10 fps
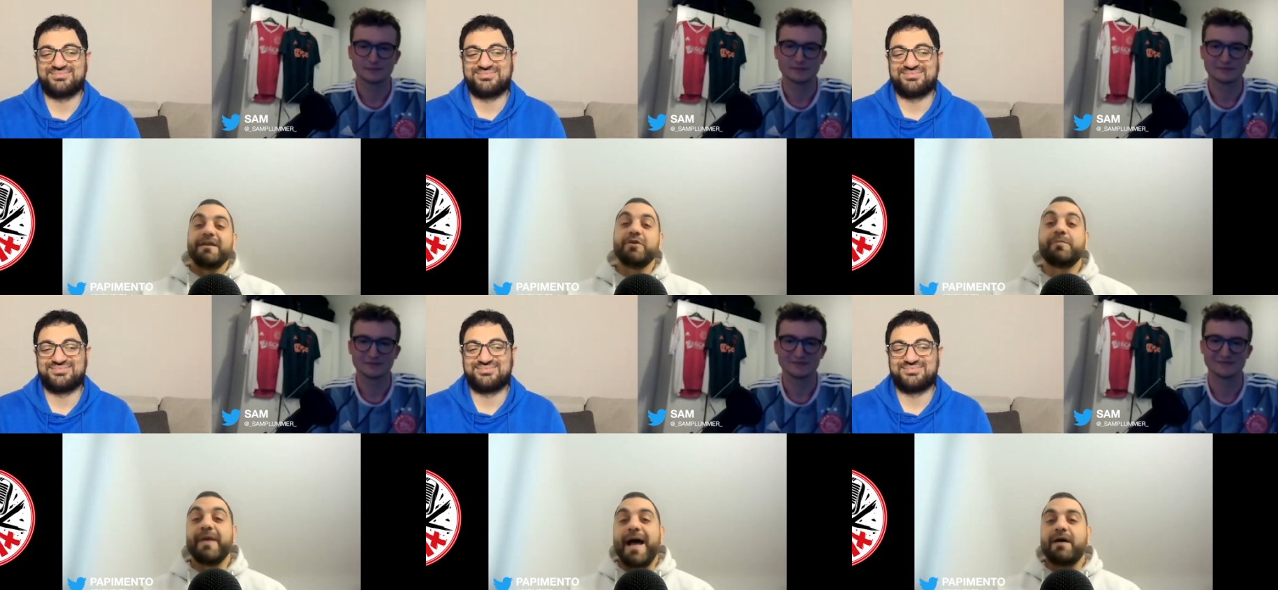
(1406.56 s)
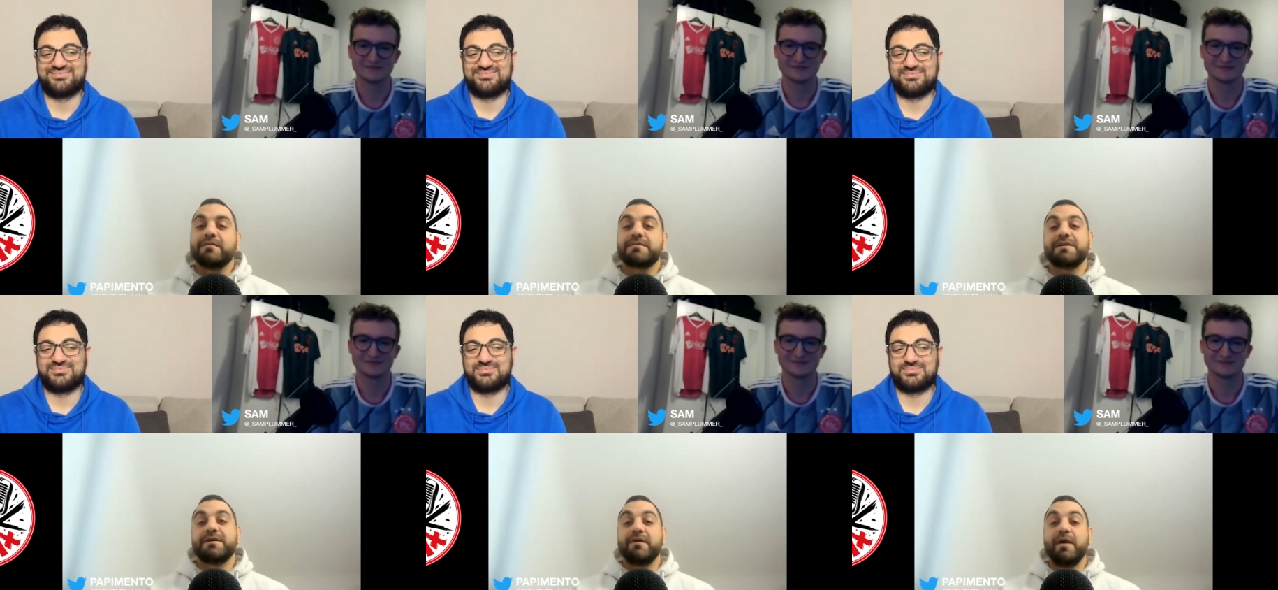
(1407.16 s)
Speaker 1: you'll be out.
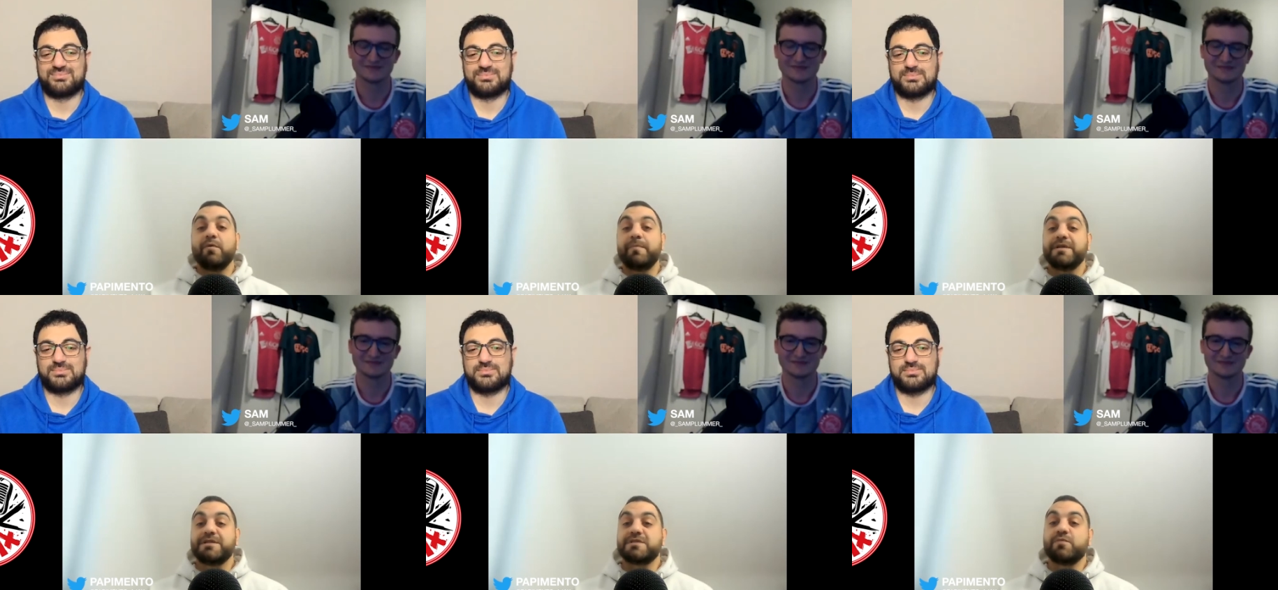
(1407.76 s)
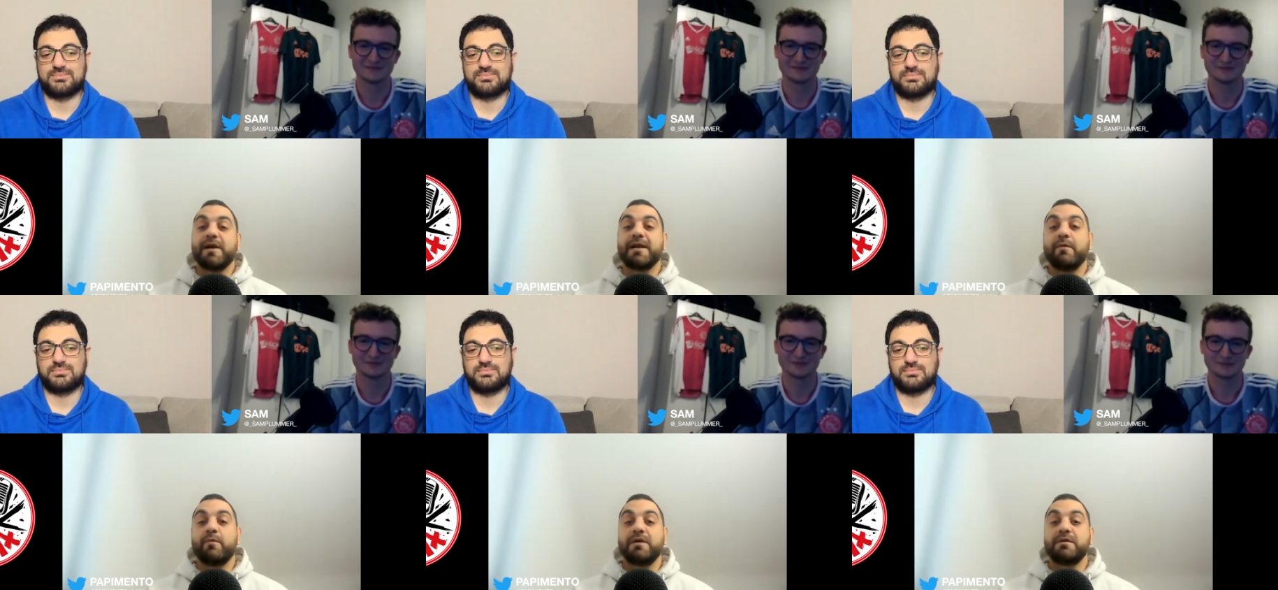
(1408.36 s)
So it will be just one
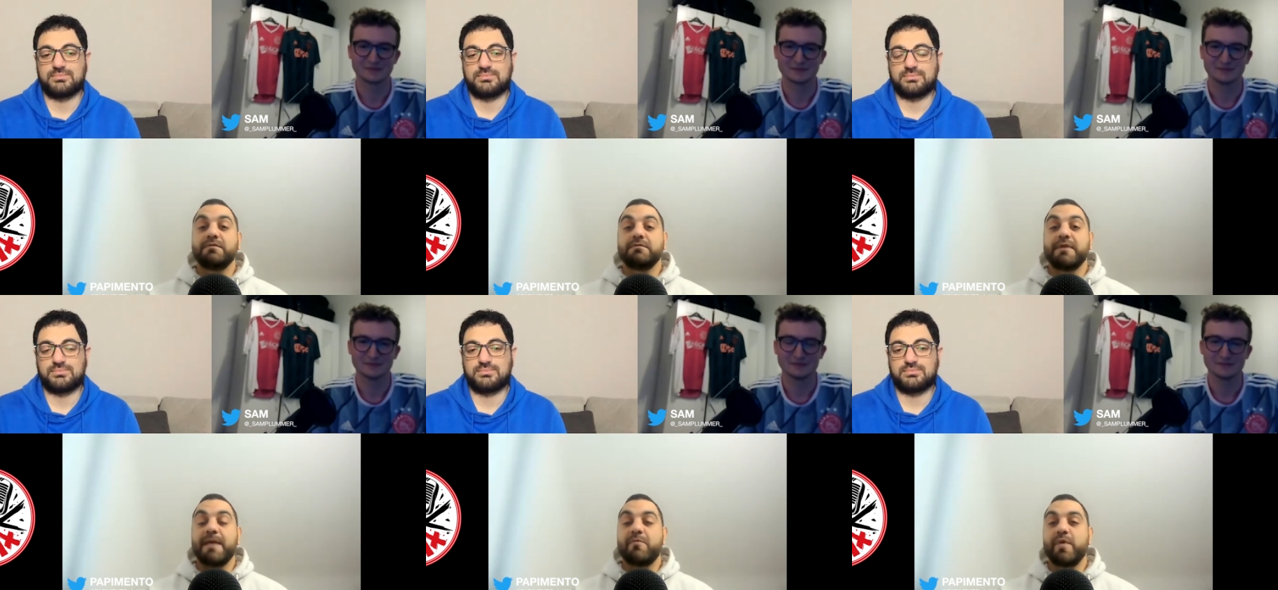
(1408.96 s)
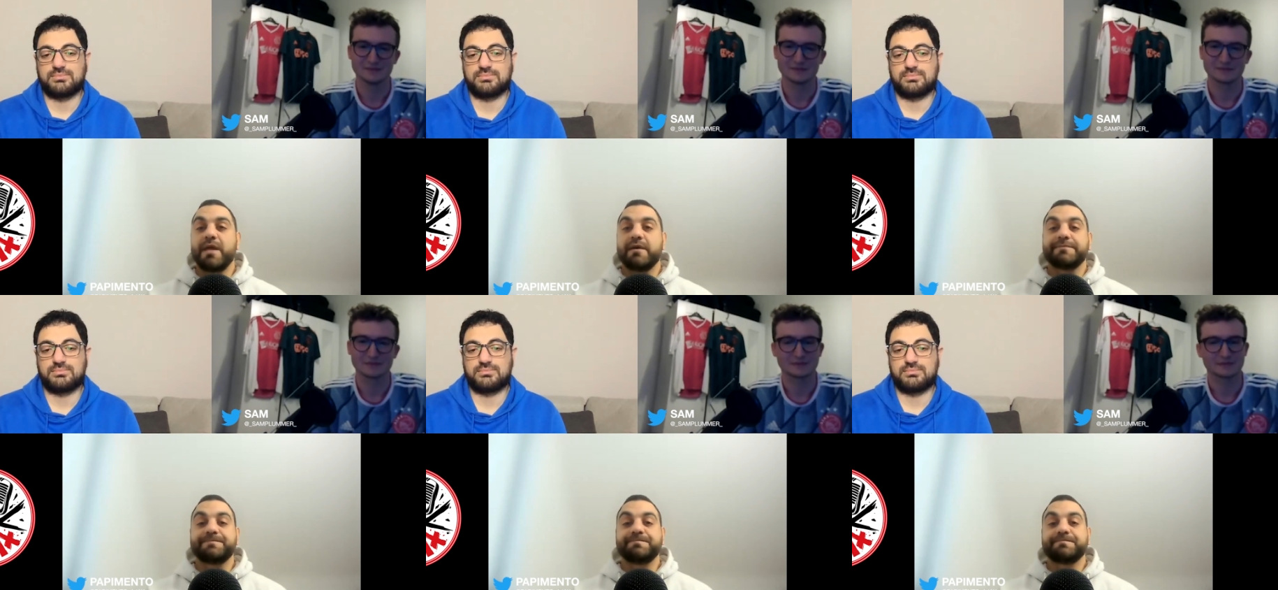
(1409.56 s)
one game a week.
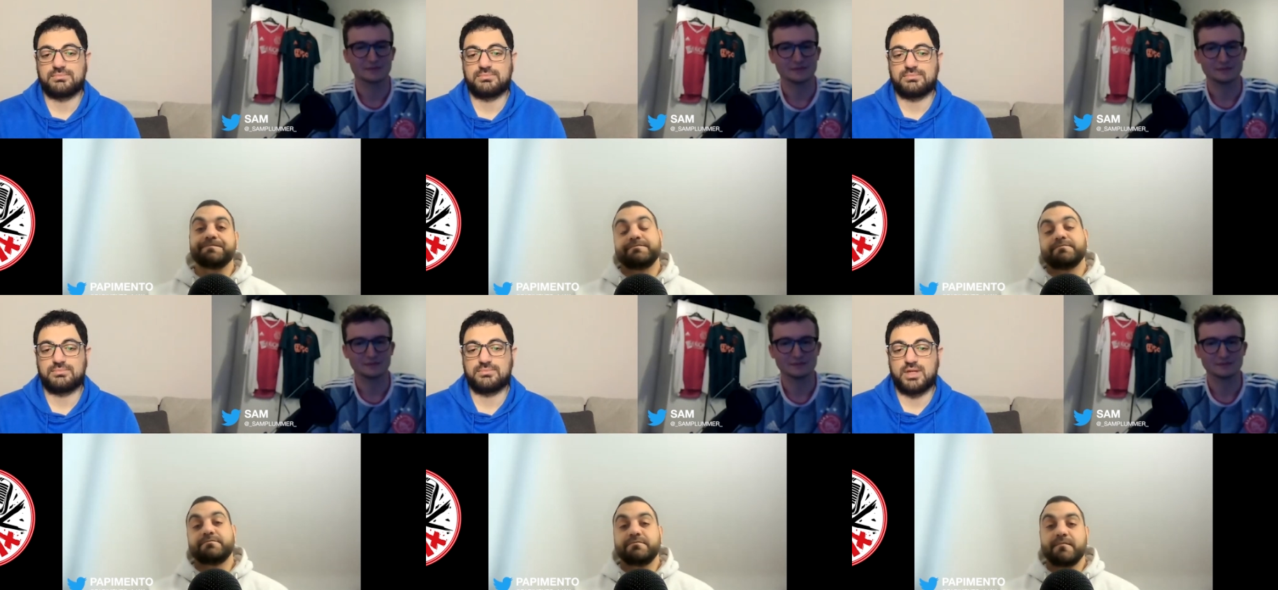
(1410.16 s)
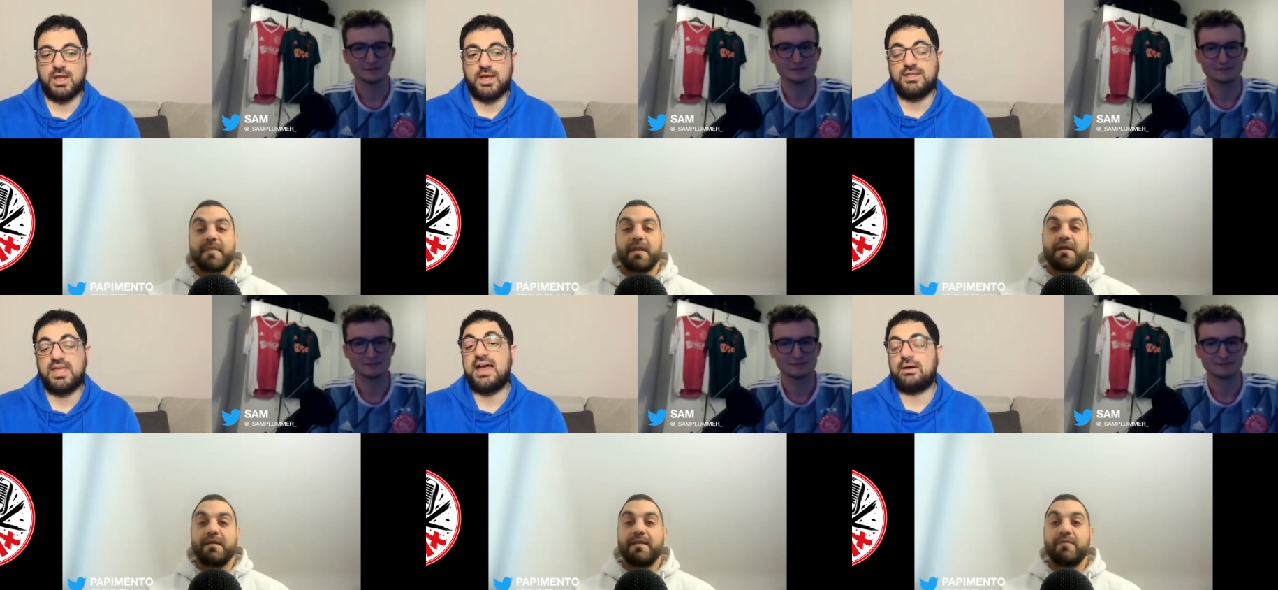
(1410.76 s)

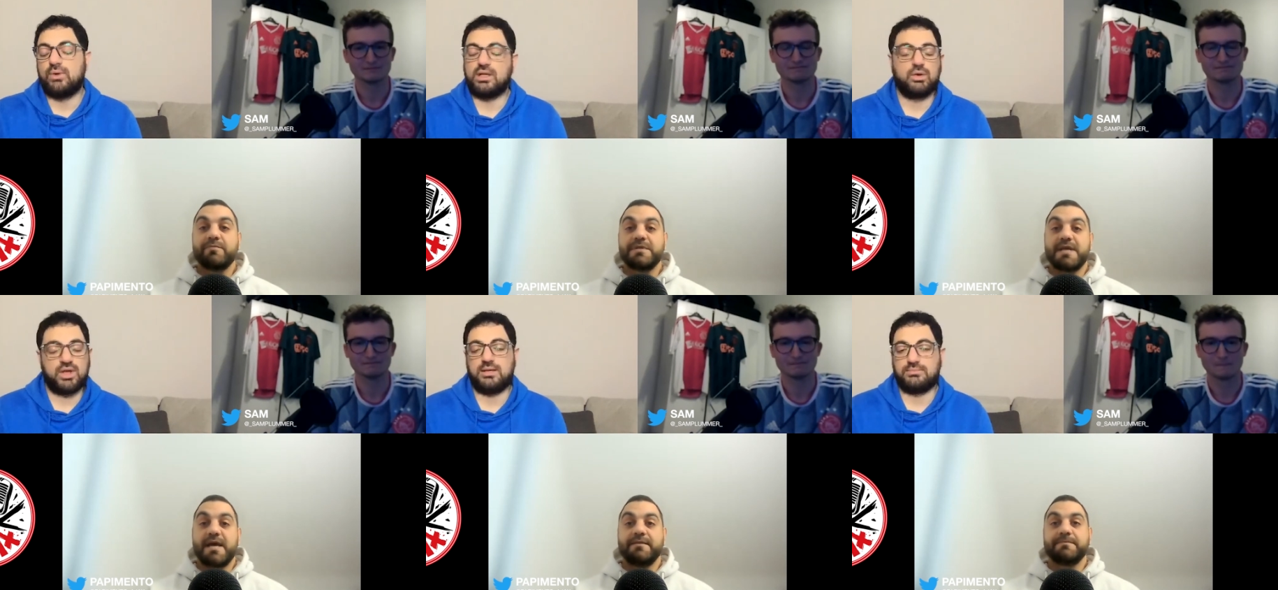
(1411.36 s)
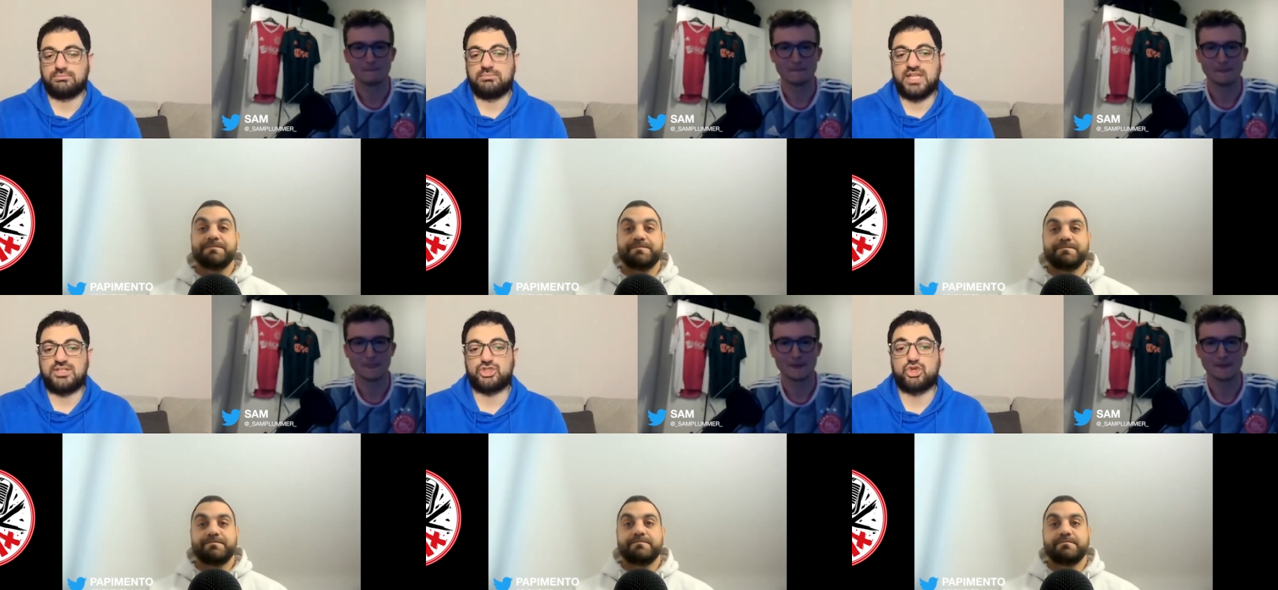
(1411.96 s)
Speaker 2: Yeah,
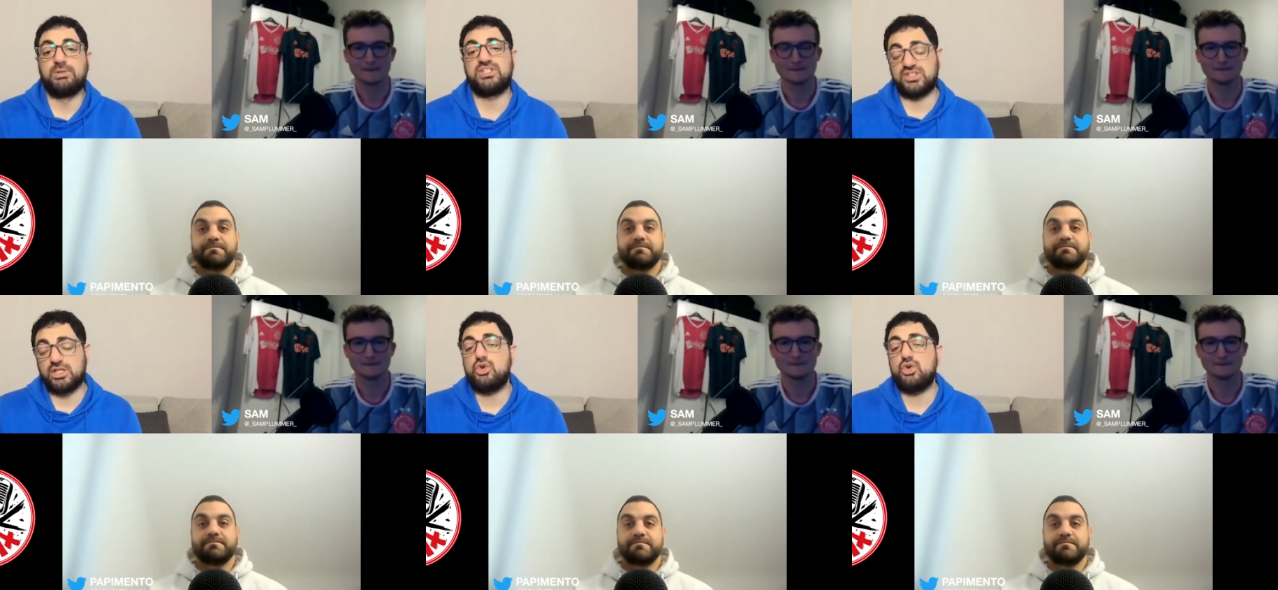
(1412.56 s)
that's true. But still,